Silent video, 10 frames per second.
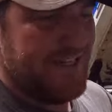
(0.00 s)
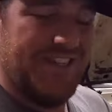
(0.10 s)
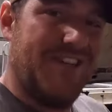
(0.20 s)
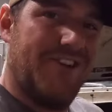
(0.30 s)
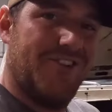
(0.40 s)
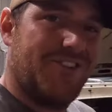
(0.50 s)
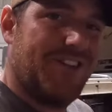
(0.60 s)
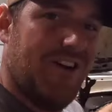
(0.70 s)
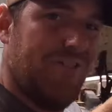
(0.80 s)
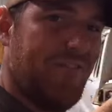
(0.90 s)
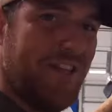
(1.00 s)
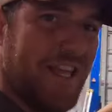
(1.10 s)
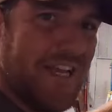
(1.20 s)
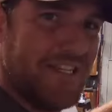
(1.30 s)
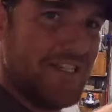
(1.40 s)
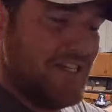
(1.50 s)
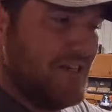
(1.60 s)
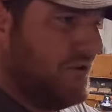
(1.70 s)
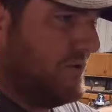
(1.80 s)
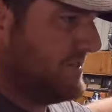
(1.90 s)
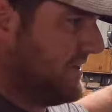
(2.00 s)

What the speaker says: interior stuff and that new